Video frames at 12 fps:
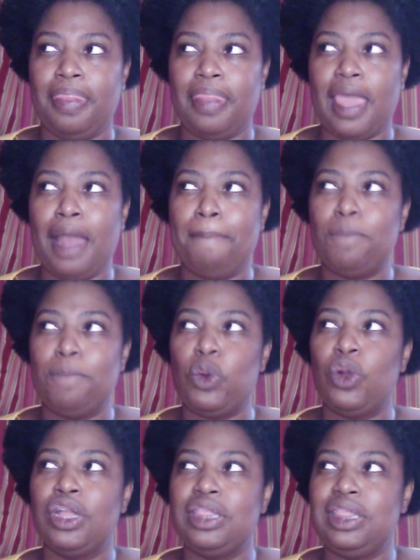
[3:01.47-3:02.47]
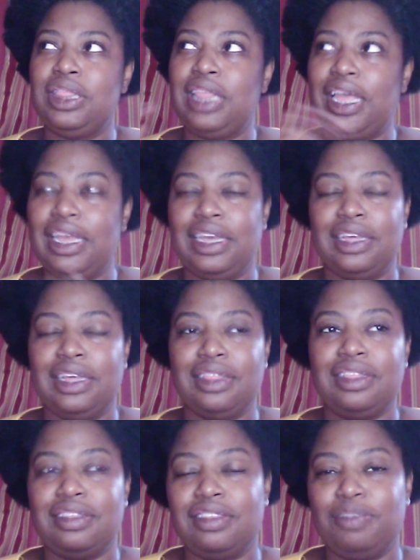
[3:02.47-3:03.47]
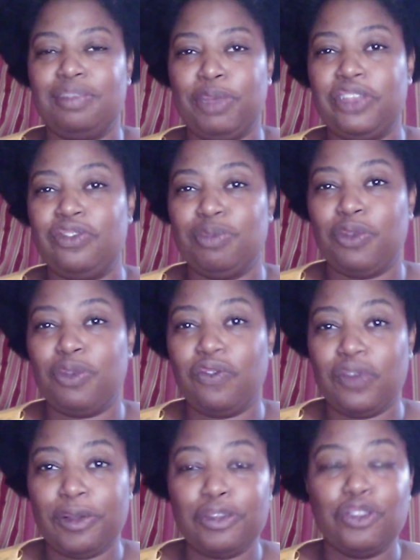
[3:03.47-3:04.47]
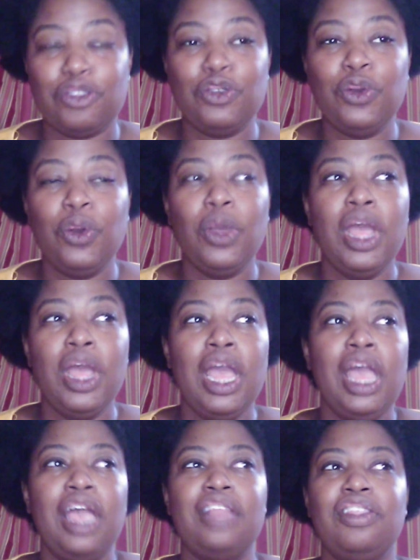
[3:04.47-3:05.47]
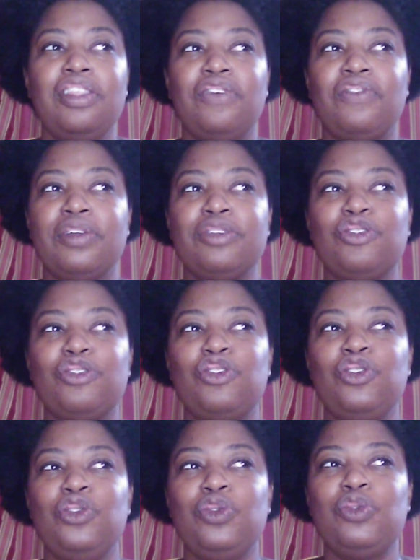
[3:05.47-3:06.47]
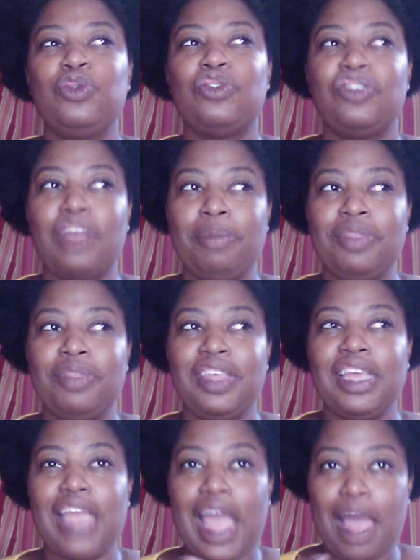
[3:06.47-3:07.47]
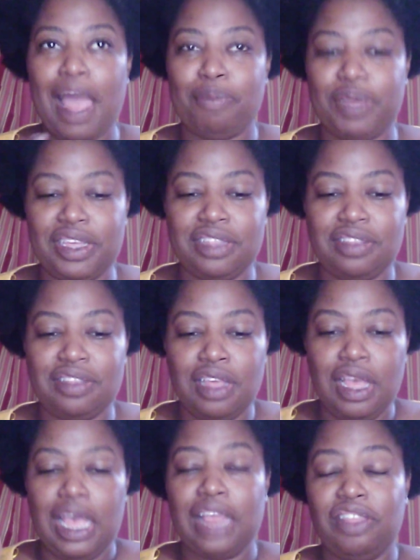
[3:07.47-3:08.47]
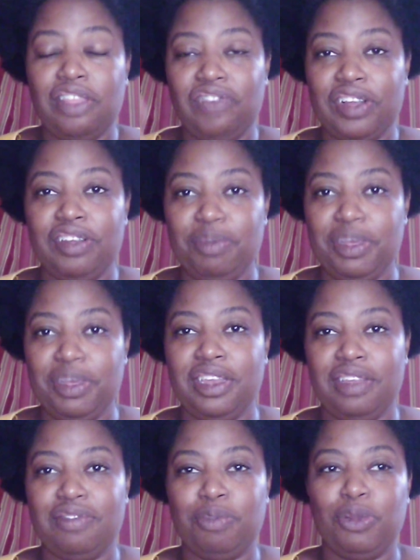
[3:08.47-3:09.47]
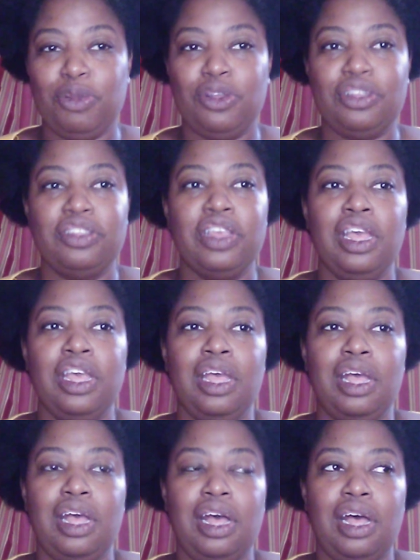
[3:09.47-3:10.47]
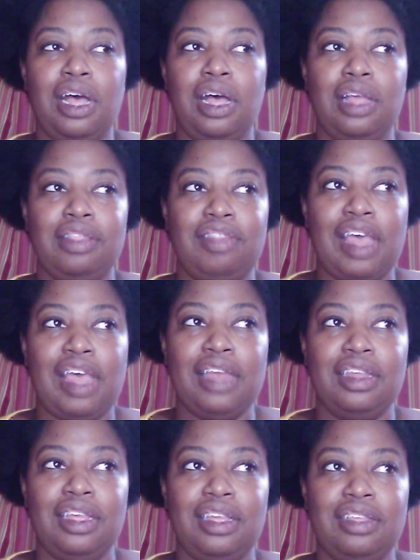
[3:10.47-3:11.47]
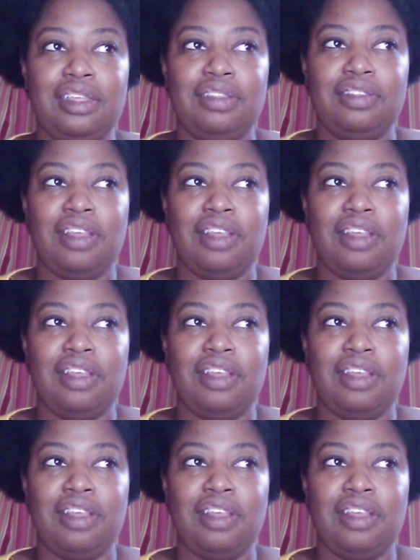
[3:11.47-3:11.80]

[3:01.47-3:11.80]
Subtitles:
and more like the suspense from the first two. In the first two, something happens at the very beginning of the book that is